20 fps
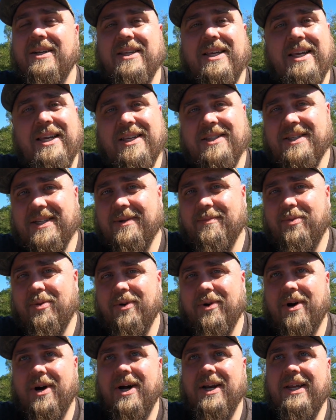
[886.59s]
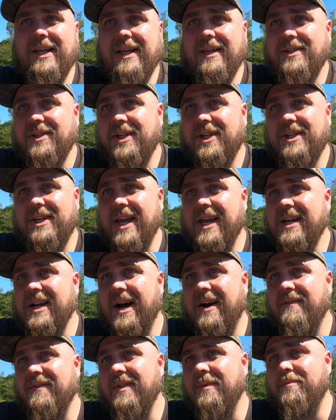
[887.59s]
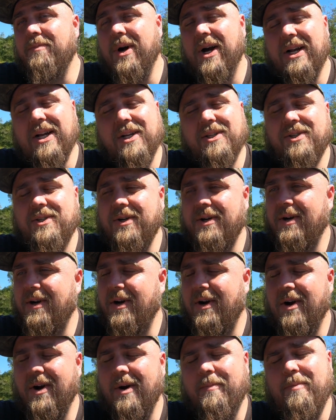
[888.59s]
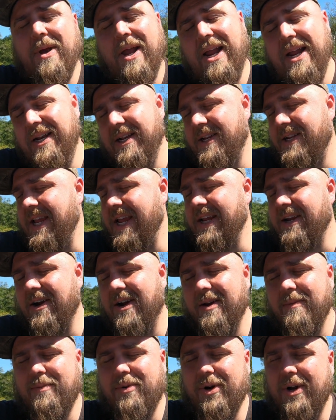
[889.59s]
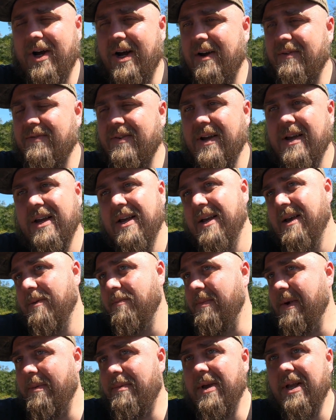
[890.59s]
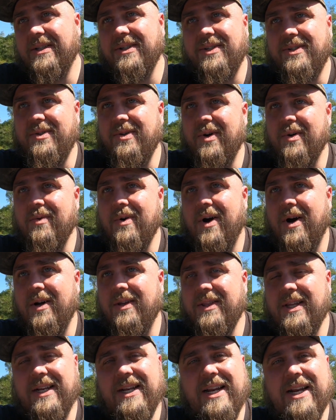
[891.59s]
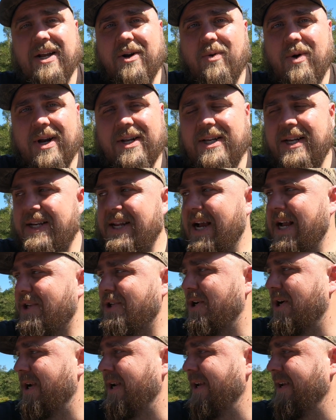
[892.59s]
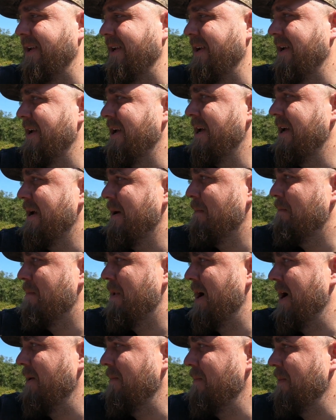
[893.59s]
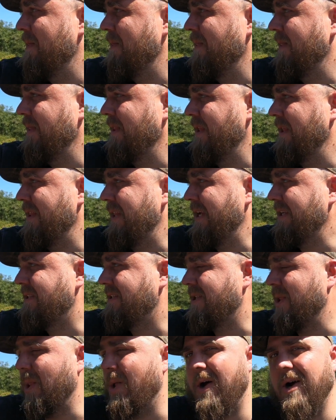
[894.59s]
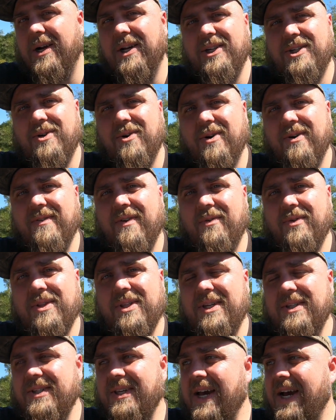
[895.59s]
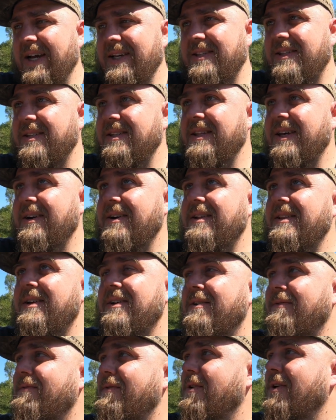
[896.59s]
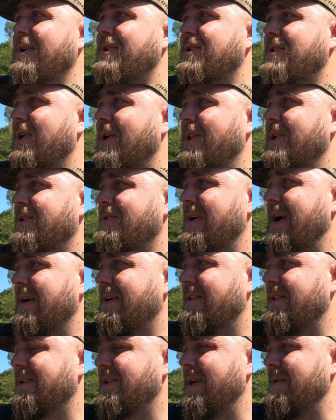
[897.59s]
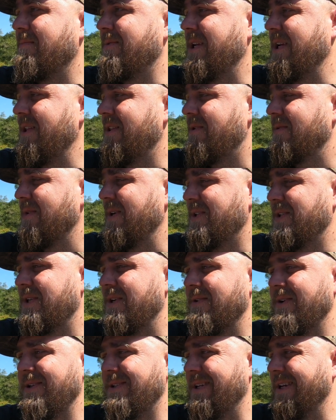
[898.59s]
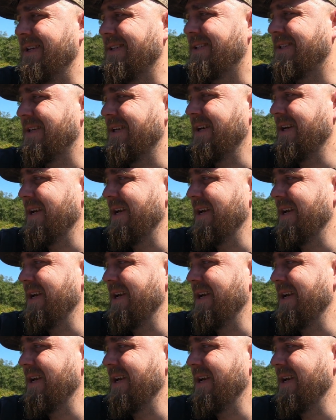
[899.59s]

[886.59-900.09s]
Easy to put on, easy to take off. The buckets are a pain to take on and put off. Maybe I just do it wrong. They need a quick detach on it. But And that's the long and short of it with these guys. They're a very solid tractor, this MT3 series is.